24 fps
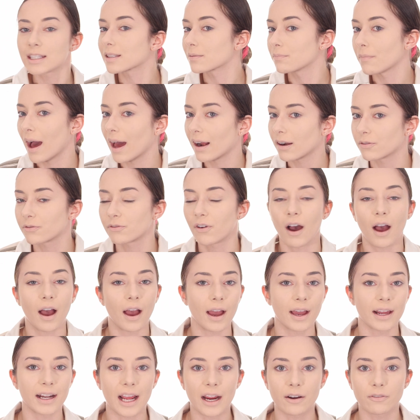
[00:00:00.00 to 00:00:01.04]
is
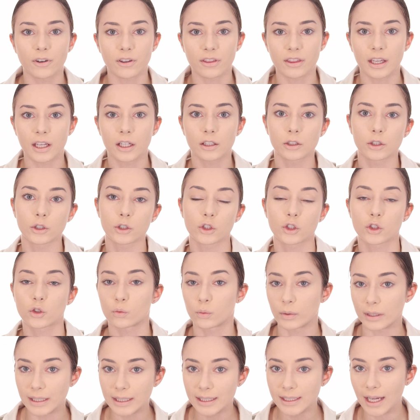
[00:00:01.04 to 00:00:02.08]
mattified, everything looks
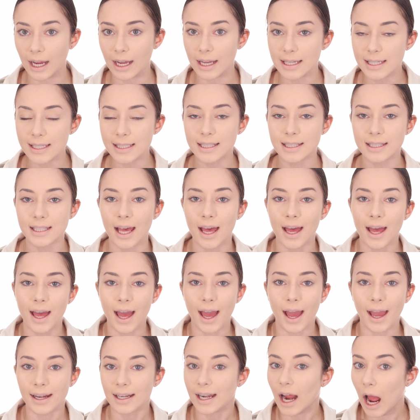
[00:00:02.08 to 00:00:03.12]
really nice.
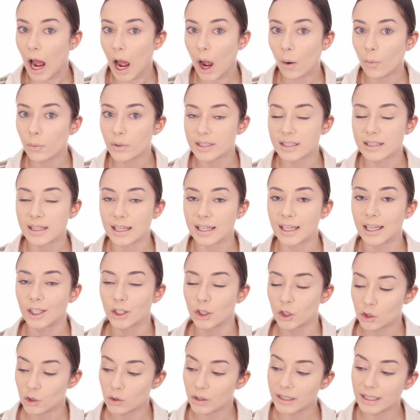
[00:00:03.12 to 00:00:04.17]
And now I was thinking,
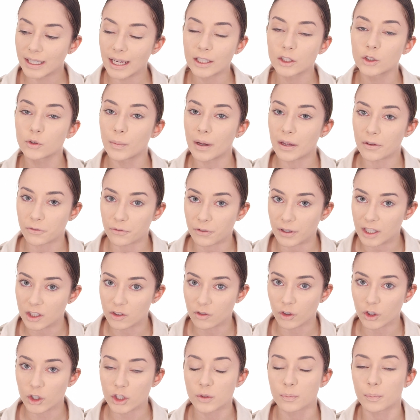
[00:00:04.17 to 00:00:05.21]
usually I do my face
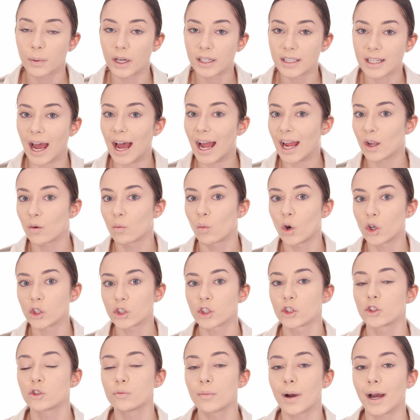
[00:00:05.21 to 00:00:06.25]
first, but I want
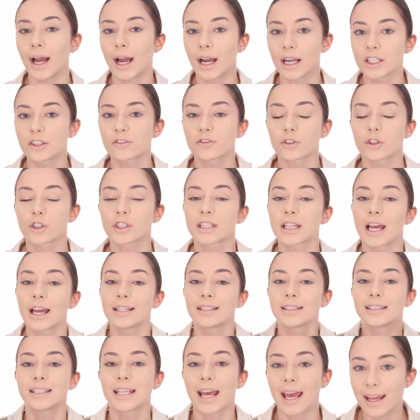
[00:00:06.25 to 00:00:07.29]
to do my eyes first
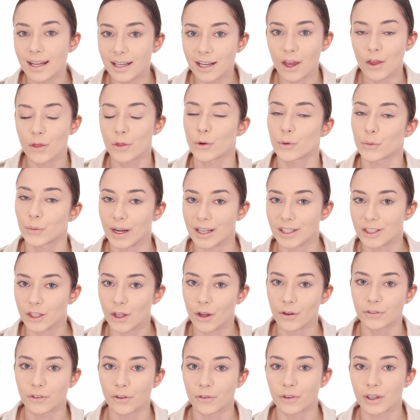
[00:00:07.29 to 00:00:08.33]
and then the rest
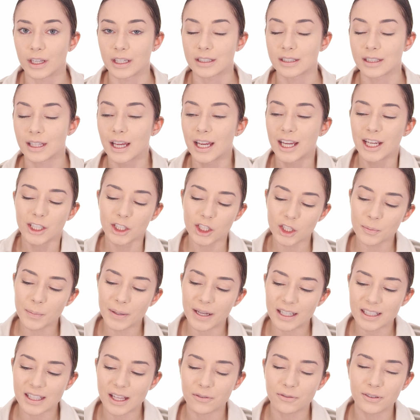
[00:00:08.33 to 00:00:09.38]
of the face. Just
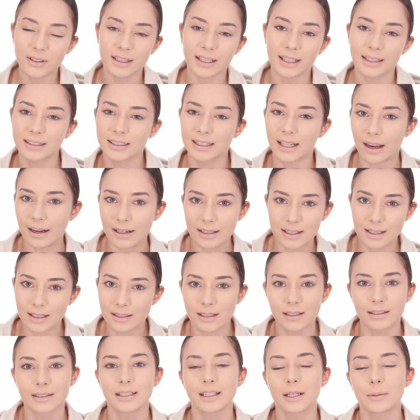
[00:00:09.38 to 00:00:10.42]
because I feel like the eyes is
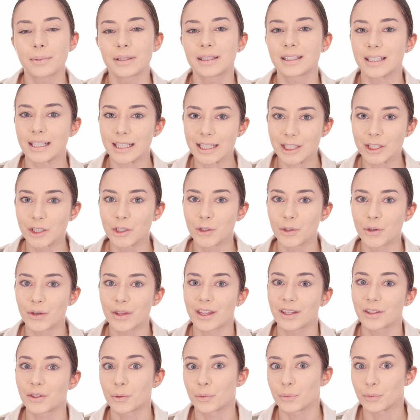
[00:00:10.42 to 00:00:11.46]
a little bit easier
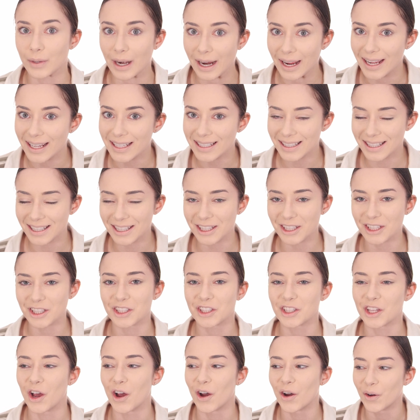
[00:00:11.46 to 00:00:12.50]
than the
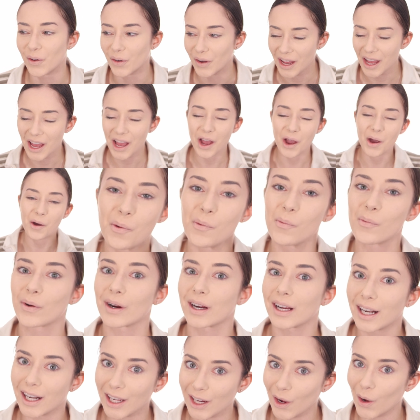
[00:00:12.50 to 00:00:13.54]
rest. So
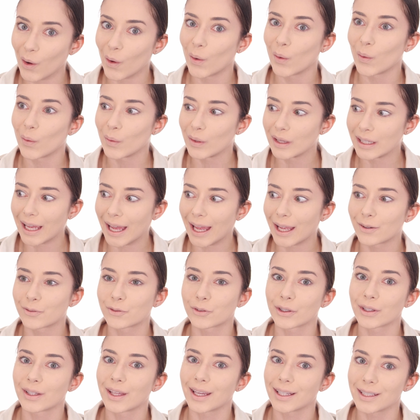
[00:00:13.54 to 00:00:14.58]
we're gonna go like
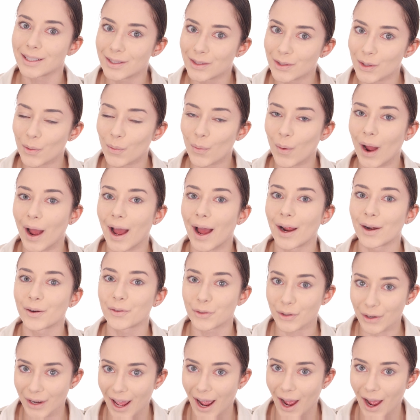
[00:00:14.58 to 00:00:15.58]
for the easier one for